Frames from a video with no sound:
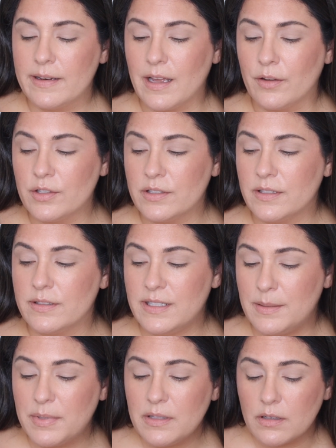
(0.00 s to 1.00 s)
Now just to
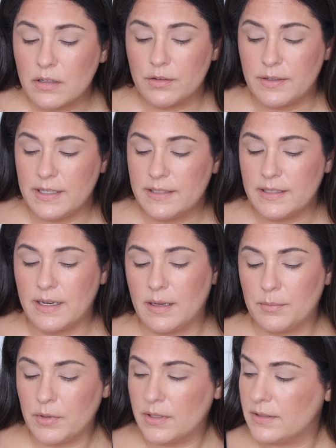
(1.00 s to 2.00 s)
deepen the crease, I
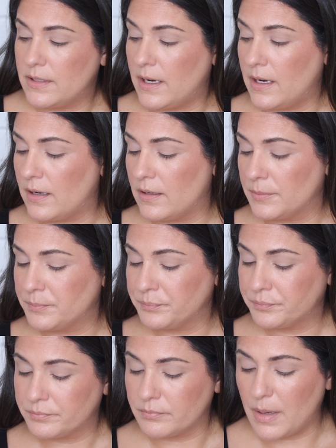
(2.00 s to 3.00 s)
am gonna take
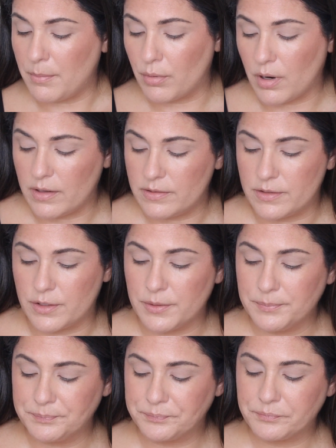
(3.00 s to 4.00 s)
my bronzer,